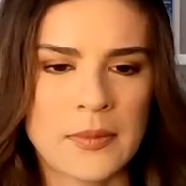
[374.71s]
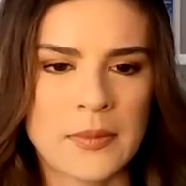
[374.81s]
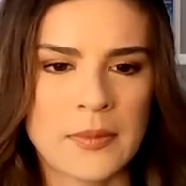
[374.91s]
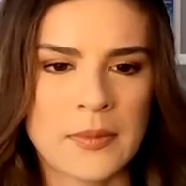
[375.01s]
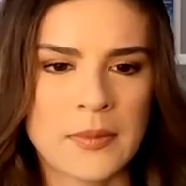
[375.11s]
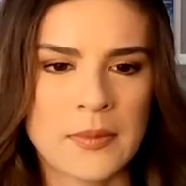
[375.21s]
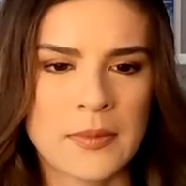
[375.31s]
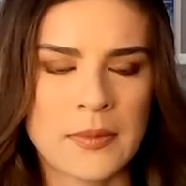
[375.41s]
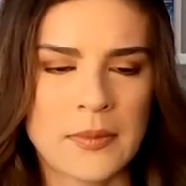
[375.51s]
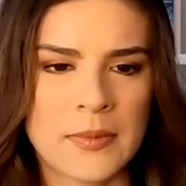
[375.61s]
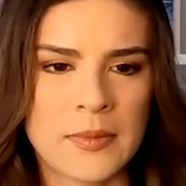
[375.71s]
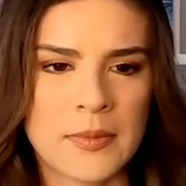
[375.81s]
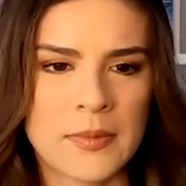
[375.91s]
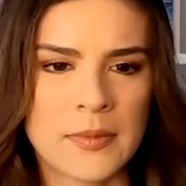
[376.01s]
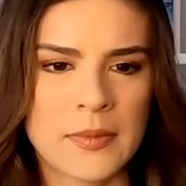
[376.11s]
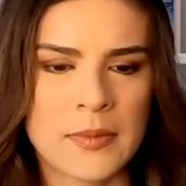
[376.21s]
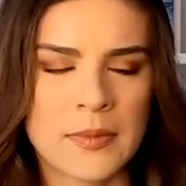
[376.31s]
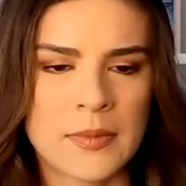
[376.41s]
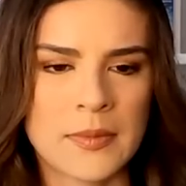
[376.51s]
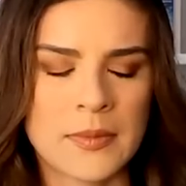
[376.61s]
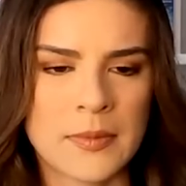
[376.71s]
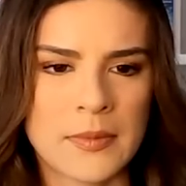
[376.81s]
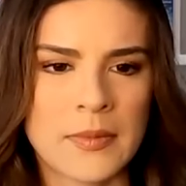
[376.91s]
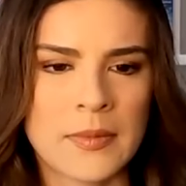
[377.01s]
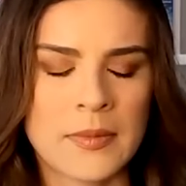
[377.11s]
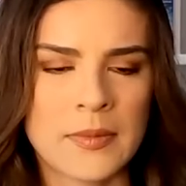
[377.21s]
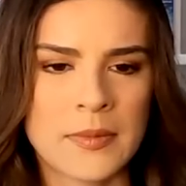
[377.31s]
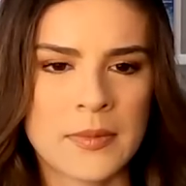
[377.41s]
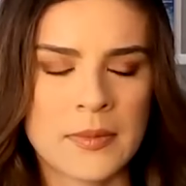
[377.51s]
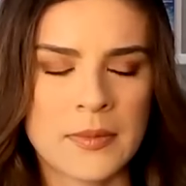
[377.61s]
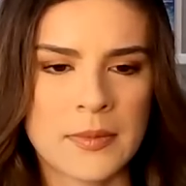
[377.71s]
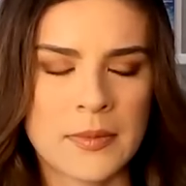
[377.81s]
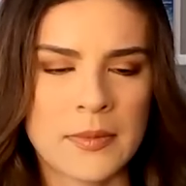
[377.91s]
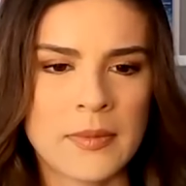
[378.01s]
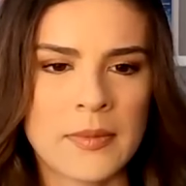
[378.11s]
This person isn't speaking.